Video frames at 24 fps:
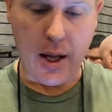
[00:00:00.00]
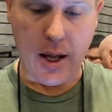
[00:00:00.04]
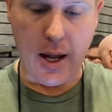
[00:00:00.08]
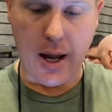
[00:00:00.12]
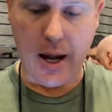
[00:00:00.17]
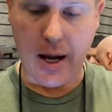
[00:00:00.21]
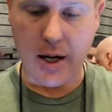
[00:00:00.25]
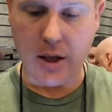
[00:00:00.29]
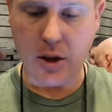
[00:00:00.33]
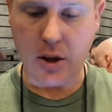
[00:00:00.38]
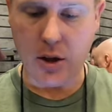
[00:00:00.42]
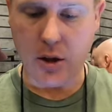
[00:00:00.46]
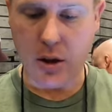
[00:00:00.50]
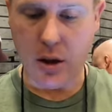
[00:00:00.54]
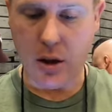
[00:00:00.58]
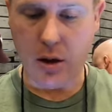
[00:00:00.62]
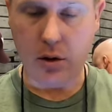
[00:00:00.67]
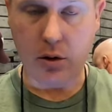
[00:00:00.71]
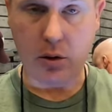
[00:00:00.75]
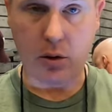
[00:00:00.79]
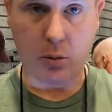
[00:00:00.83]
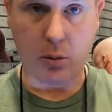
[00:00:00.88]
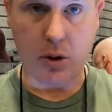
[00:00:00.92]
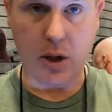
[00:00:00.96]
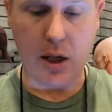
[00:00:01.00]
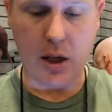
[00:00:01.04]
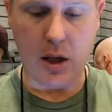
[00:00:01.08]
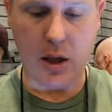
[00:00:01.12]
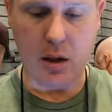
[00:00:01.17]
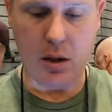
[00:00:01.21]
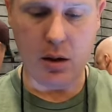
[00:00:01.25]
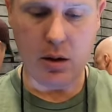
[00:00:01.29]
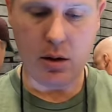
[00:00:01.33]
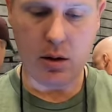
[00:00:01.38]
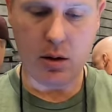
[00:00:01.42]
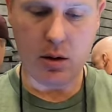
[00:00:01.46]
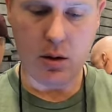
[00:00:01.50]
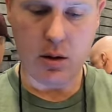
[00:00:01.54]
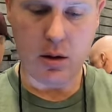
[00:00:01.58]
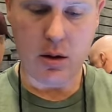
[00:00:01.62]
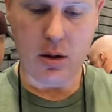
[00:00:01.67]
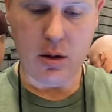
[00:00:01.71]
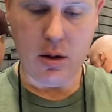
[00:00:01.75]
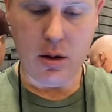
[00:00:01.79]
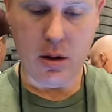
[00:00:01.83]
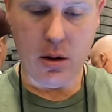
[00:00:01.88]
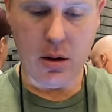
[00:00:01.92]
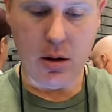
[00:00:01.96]
It has three
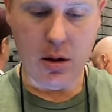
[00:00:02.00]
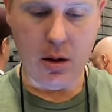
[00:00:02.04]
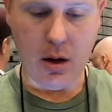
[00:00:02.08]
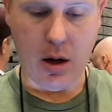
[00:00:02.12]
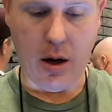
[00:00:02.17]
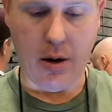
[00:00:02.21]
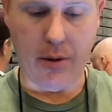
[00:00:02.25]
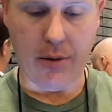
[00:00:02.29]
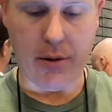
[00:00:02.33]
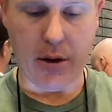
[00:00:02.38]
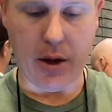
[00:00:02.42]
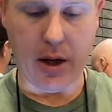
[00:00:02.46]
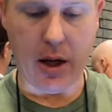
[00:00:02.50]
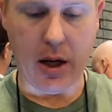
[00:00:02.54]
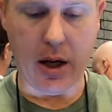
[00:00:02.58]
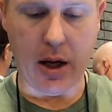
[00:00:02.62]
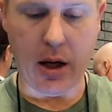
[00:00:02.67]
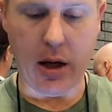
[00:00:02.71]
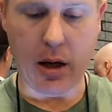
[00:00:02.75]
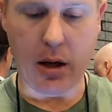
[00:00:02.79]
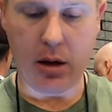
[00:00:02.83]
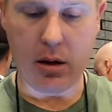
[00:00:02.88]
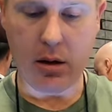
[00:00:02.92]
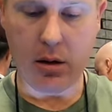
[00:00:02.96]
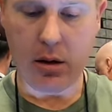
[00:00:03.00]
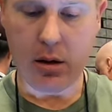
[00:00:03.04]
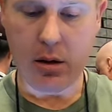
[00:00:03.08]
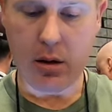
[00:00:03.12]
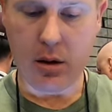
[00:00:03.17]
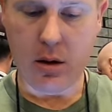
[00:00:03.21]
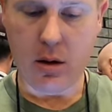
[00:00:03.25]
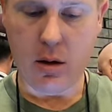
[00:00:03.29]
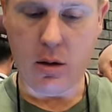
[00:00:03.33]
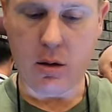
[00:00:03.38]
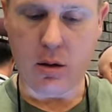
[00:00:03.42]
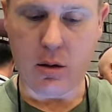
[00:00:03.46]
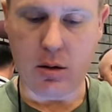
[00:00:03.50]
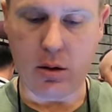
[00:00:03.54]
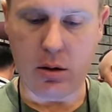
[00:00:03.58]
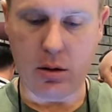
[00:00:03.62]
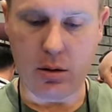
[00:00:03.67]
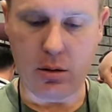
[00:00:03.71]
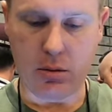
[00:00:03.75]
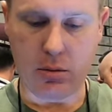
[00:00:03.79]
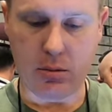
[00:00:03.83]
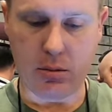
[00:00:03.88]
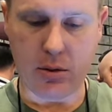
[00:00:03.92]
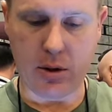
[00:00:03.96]
of
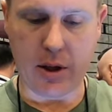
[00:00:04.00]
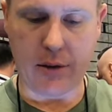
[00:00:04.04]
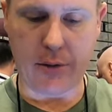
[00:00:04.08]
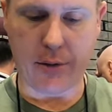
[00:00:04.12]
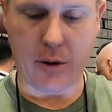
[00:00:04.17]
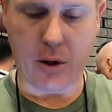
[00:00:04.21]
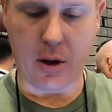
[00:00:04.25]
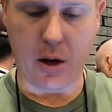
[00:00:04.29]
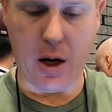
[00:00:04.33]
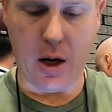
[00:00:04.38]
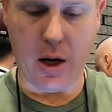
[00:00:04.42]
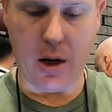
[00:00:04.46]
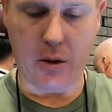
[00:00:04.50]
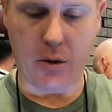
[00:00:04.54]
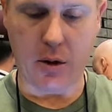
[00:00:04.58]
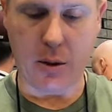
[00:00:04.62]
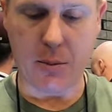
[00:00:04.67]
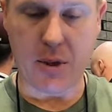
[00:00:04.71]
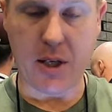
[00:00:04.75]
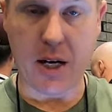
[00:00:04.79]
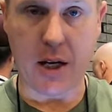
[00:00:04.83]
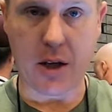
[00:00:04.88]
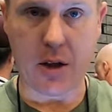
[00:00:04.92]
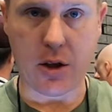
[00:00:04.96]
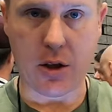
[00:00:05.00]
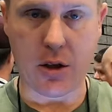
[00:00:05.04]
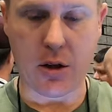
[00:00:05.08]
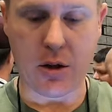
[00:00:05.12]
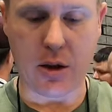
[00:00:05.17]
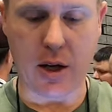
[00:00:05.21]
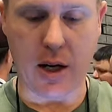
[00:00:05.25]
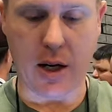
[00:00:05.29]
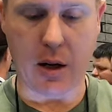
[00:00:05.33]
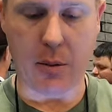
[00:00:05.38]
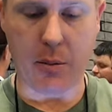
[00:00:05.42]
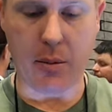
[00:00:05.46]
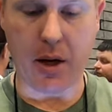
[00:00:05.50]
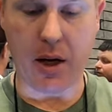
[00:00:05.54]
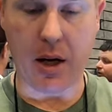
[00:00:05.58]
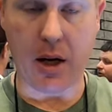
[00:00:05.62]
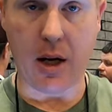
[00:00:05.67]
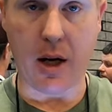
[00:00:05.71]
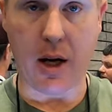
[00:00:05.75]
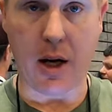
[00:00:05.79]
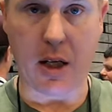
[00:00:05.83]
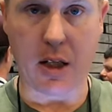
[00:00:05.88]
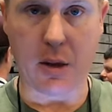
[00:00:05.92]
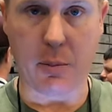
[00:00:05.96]
the different uh, grip textures that can
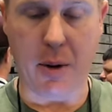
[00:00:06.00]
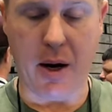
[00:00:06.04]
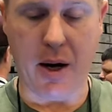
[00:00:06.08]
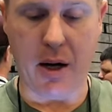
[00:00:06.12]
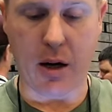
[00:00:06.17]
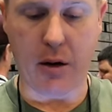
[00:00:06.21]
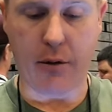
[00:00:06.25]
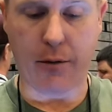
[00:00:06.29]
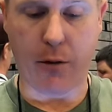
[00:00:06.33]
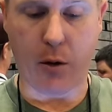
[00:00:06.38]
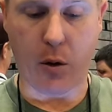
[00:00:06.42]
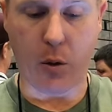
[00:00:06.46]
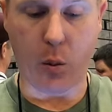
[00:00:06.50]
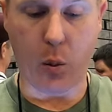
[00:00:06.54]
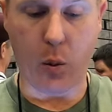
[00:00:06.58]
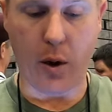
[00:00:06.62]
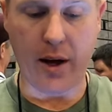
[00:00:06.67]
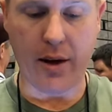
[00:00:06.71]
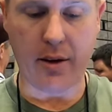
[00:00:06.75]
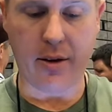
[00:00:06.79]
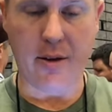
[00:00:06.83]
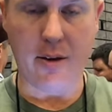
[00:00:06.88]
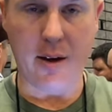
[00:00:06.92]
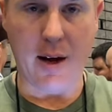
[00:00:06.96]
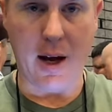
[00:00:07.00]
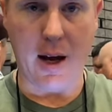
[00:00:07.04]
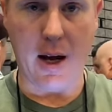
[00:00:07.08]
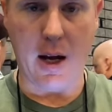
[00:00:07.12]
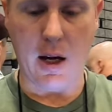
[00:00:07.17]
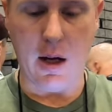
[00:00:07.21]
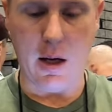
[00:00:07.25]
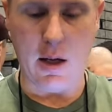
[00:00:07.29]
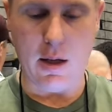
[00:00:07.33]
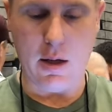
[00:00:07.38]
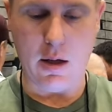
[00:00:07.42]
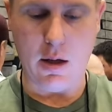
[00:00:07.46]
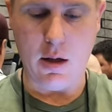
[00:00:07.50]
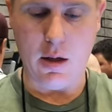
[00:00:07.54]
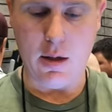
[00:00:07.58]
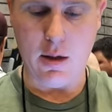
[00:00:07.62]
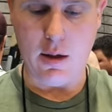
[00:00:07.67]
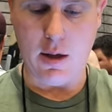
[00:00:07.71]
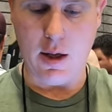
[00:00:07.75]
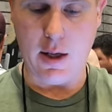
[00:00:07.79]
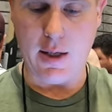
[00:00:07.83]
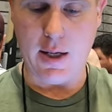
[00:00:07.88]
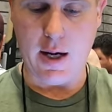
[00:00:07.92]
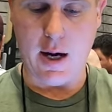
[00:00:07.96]
be expanded for width and
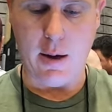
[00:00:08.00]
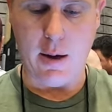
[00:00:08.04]
the